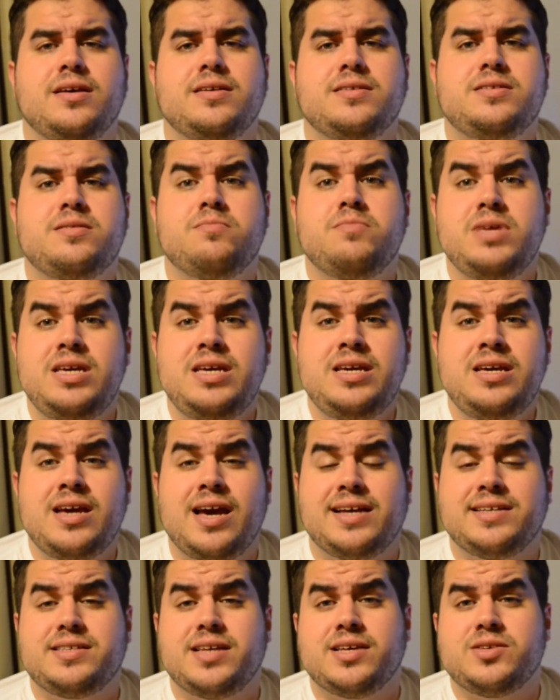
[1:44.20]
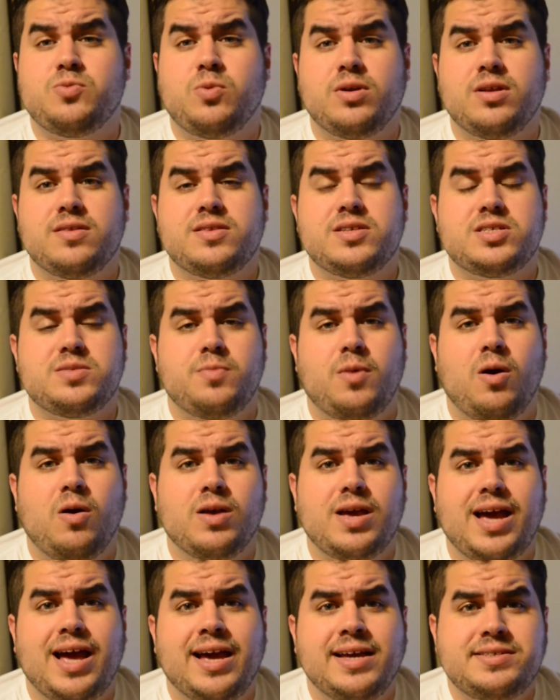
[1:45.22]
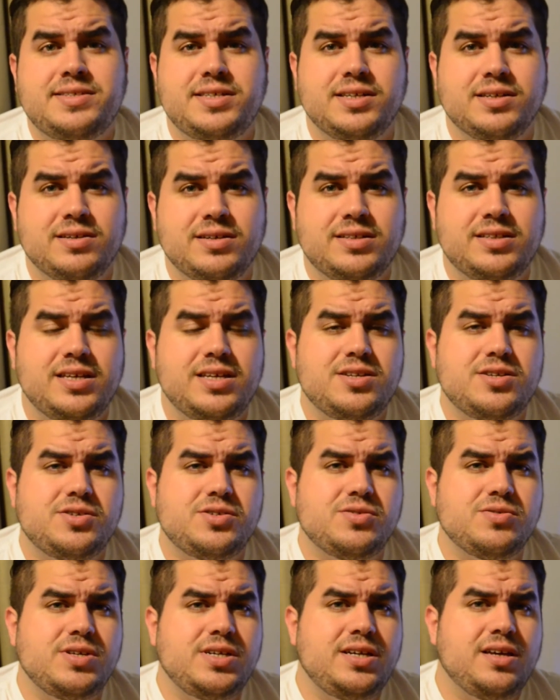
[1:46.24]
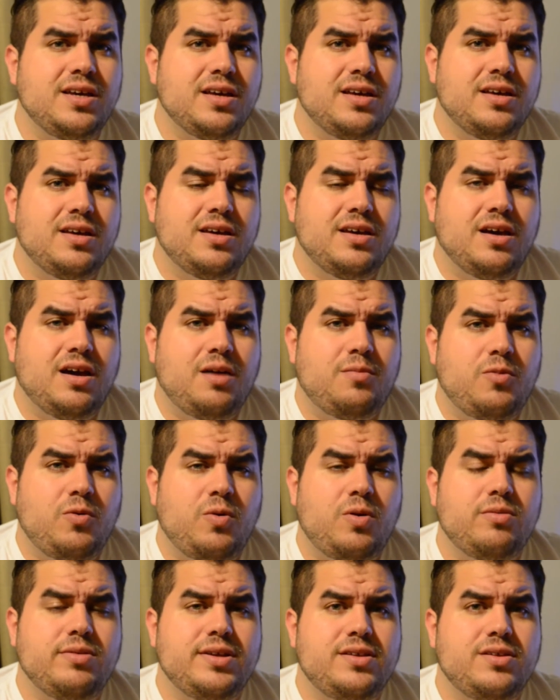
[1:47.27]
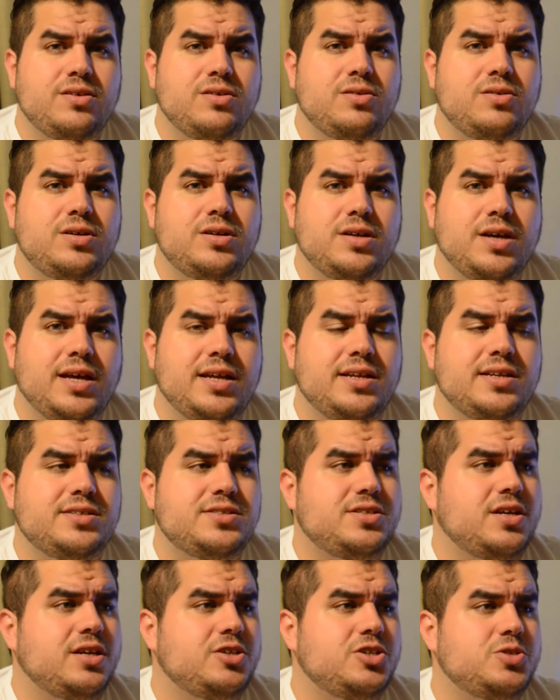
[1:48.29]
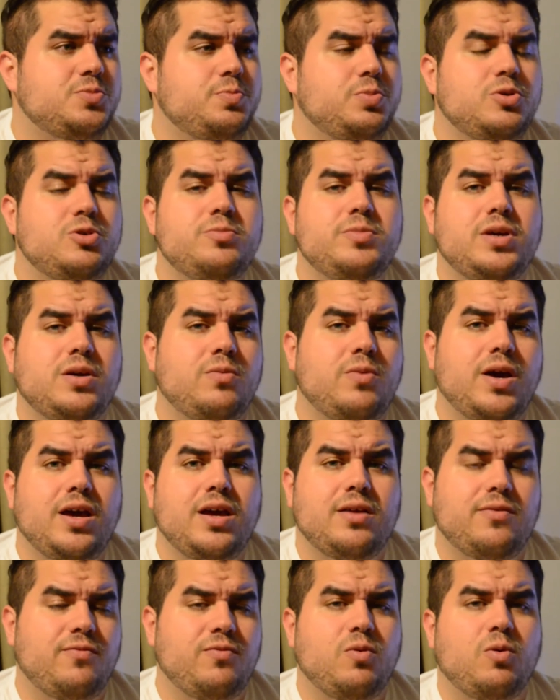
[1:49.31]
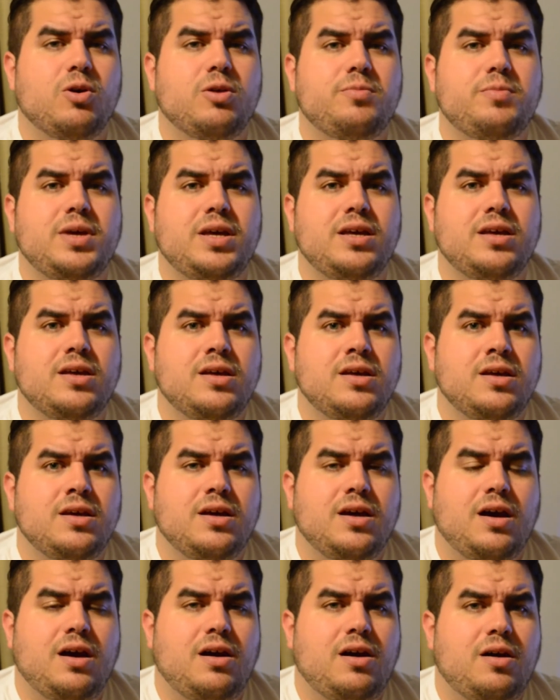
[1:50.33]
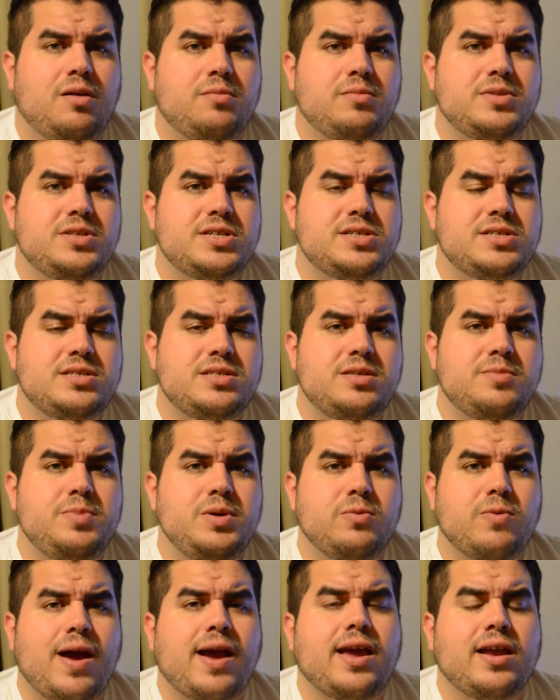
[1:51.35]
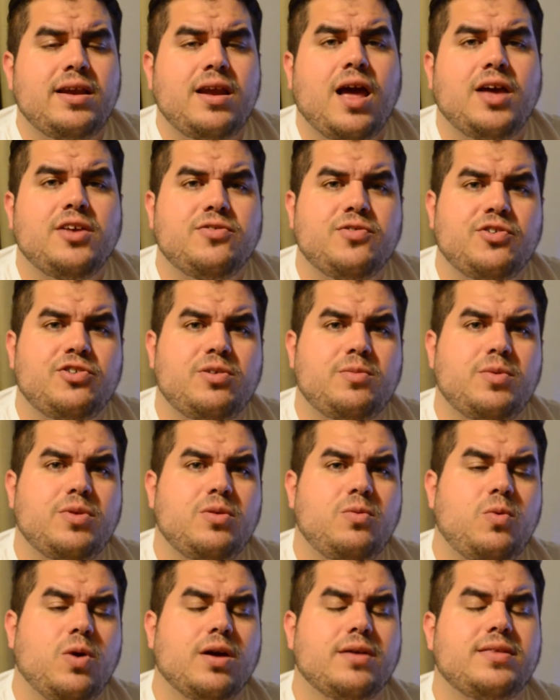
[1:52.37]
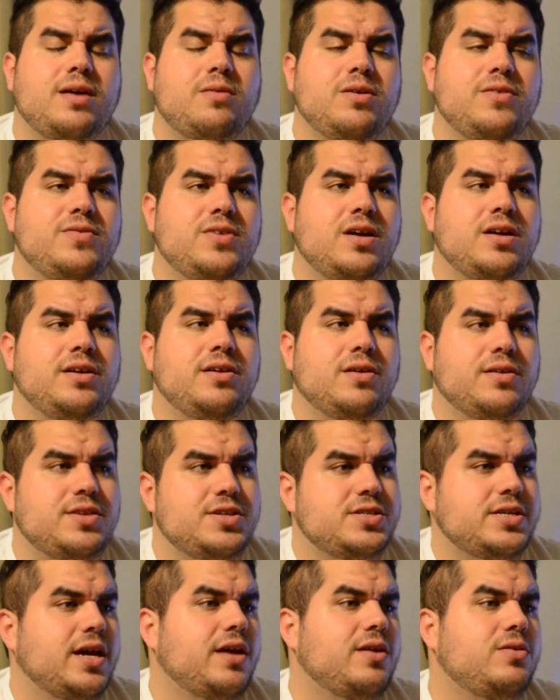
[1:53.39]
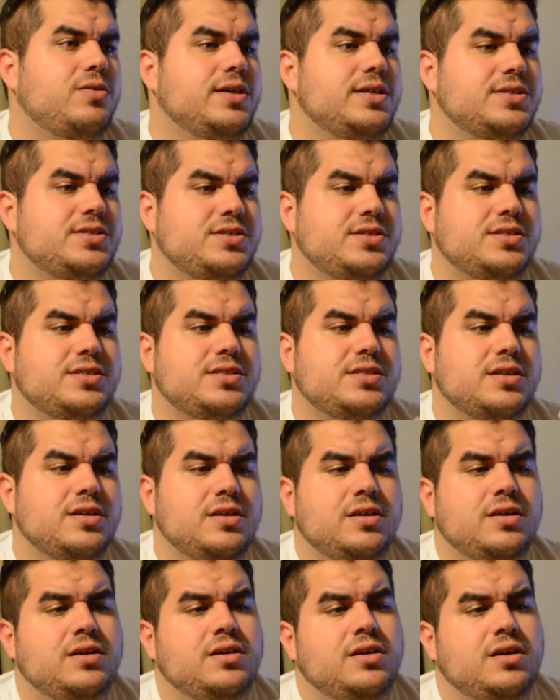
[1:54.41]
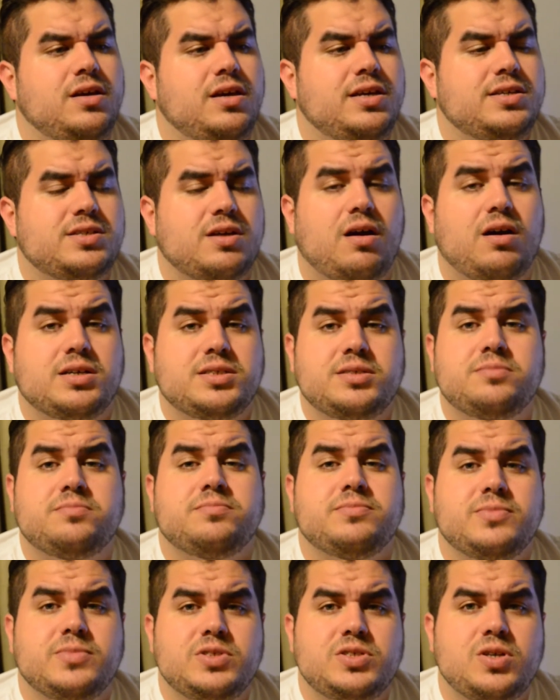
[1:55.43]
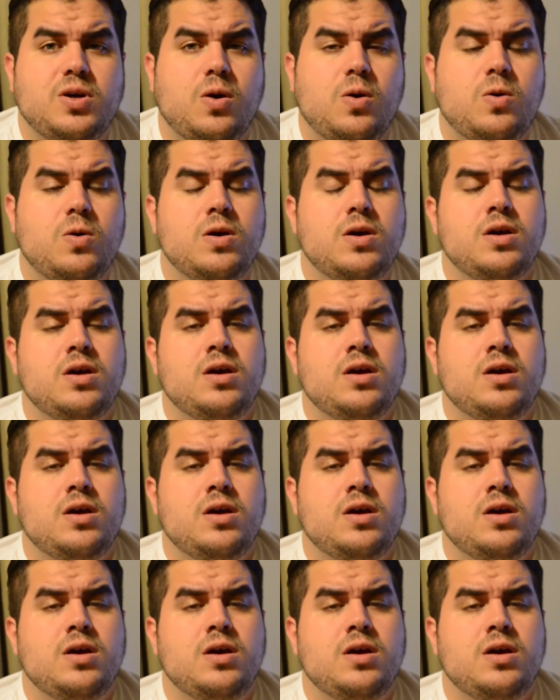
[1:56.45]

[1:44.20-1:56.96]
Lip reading: to me, as one of the small guys here in the industry, what we do, it just blew me away. It floored me. Just to be recognized for some of the work that we've done here on the channel is awesome. So